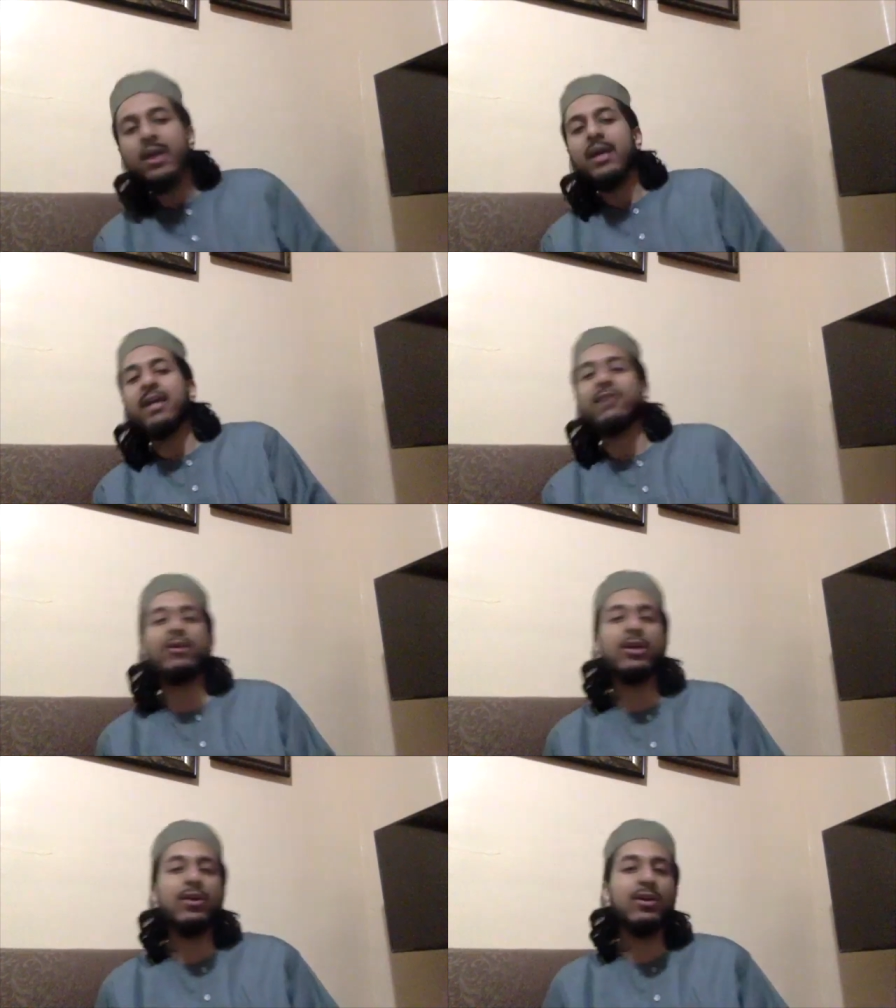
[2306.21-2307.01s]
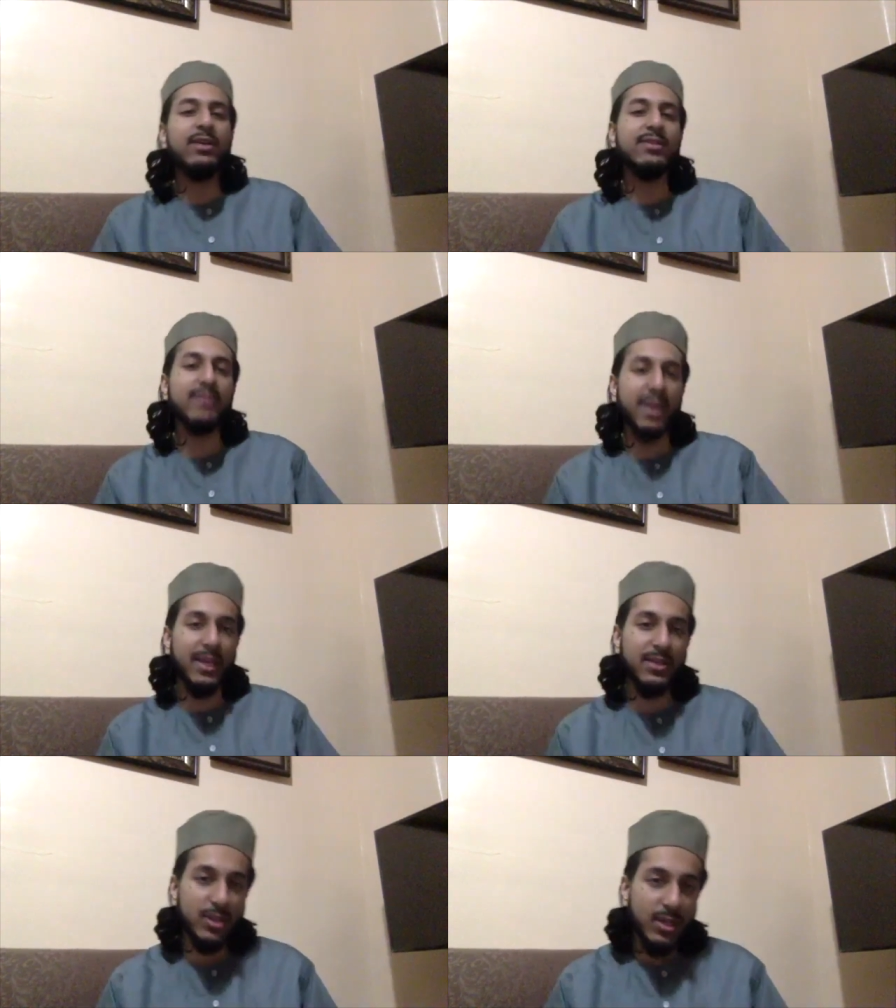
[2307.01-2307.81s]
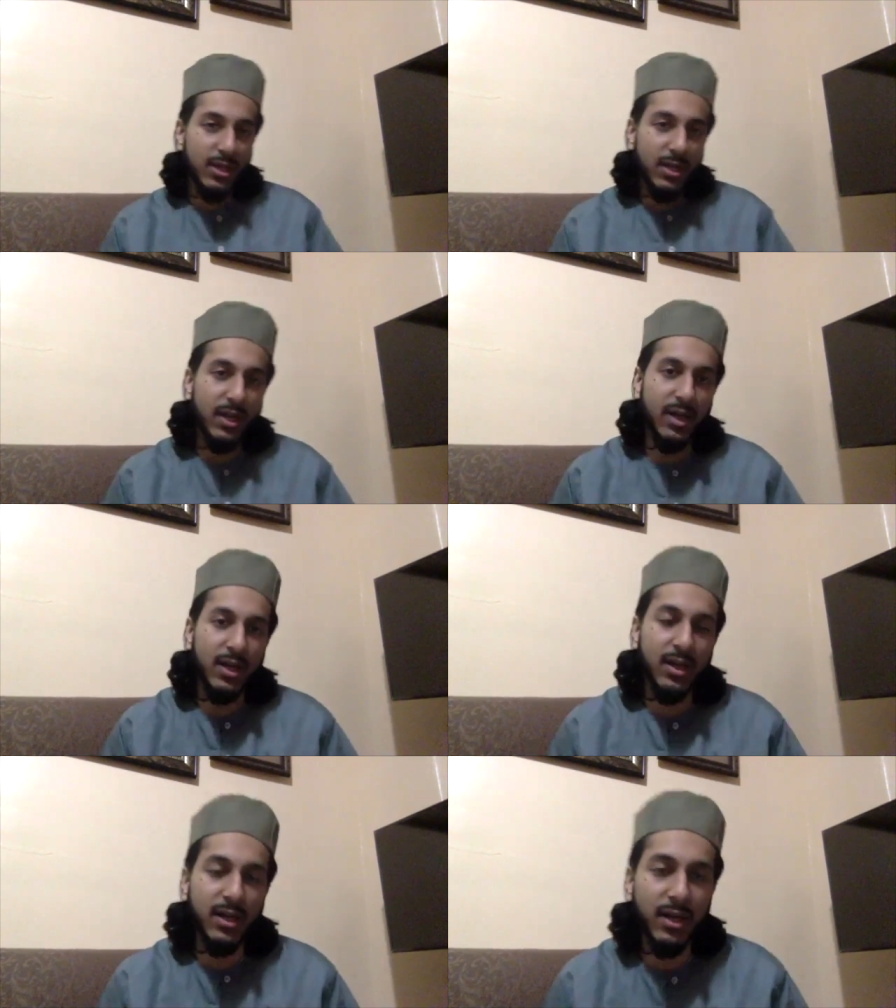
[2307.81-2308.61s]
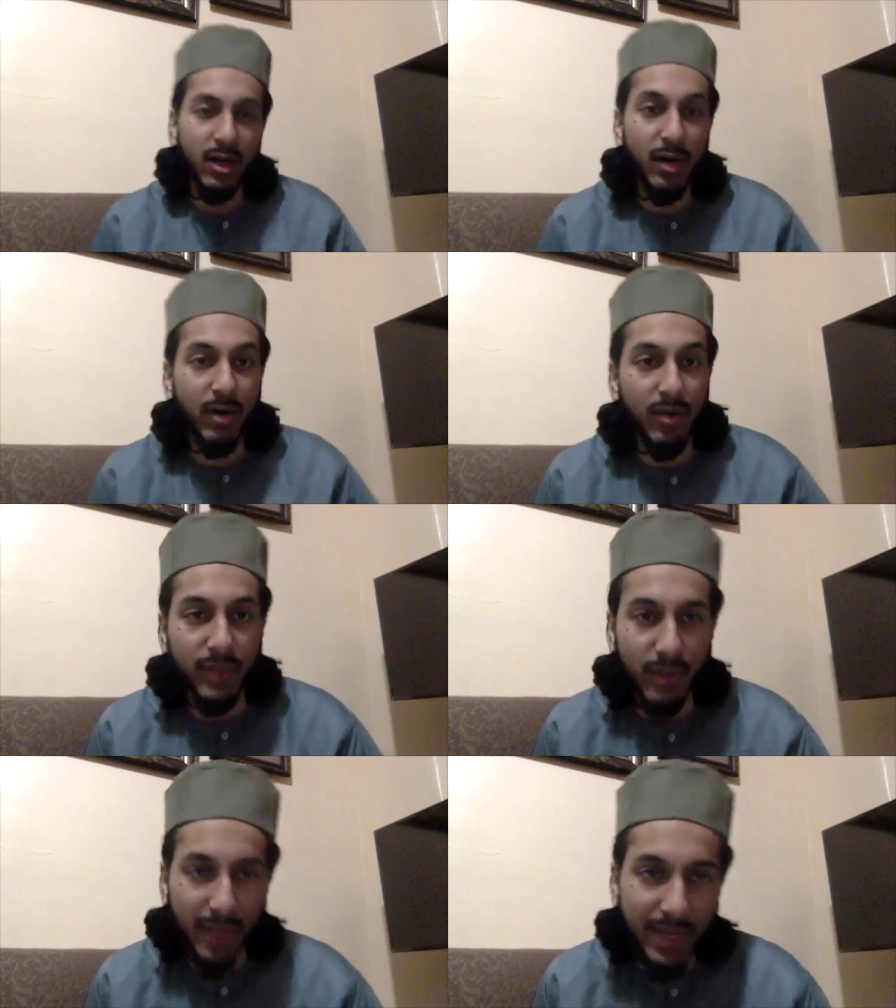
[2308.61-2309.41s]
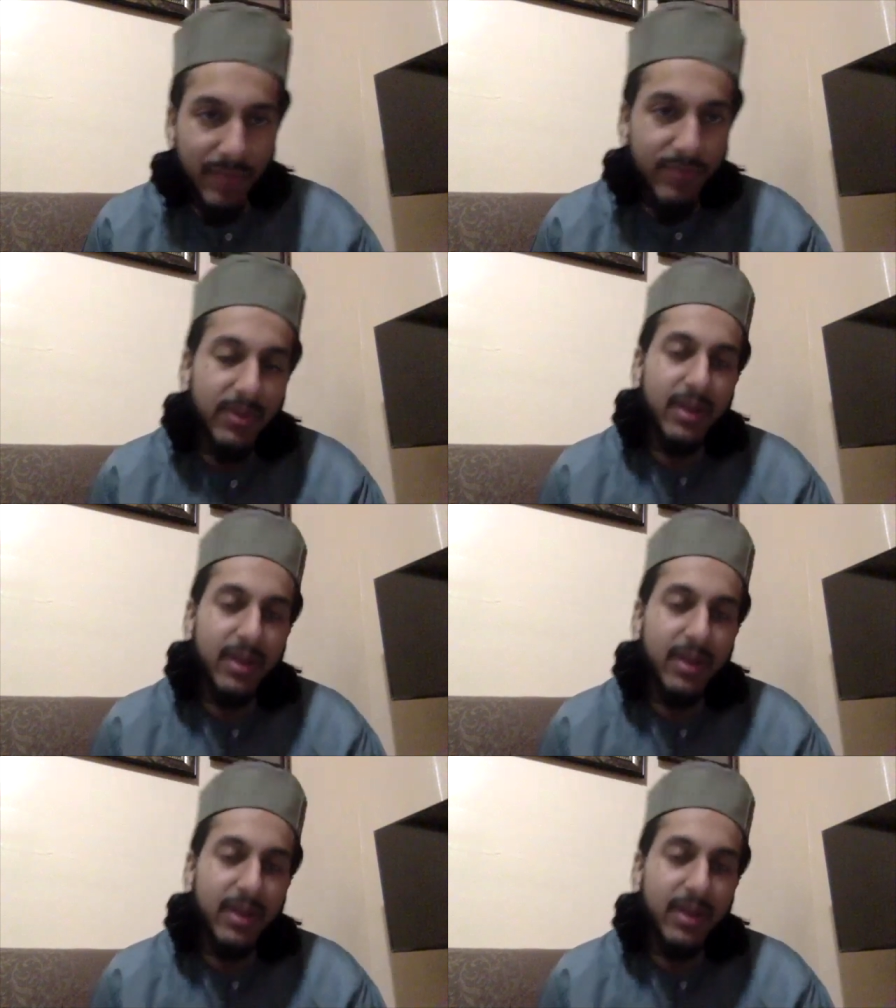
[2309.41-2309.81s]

in a very early stage of their life.